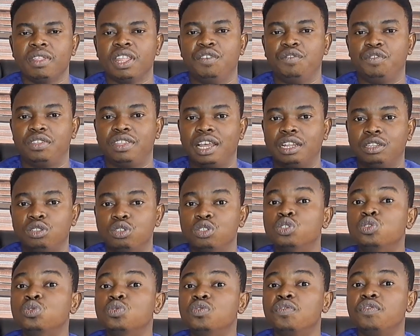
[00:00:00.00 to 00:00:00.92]
if you decide
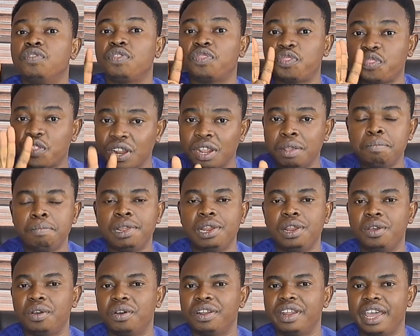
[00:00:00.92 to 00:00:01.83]
to do 3
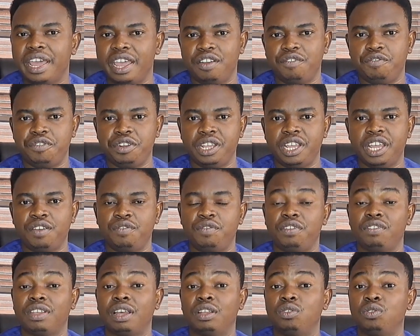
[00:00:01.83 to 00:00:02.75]
million every year, if
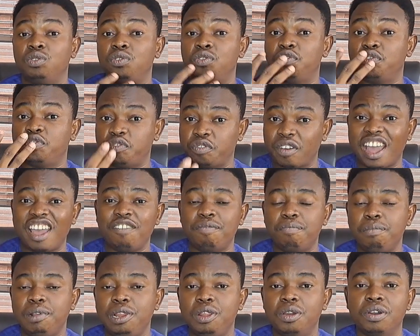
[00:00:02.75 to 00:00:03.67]
you decide to do
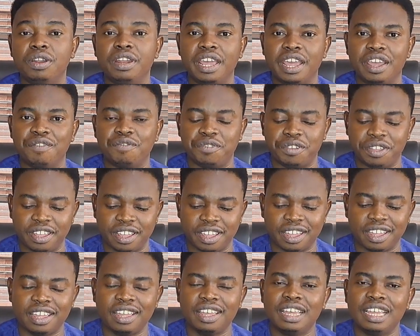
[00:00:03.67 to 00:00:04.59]
5 million every
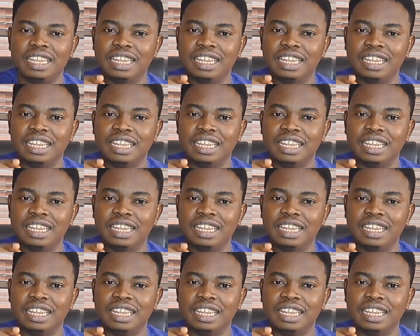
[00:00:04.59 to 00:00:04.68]
year,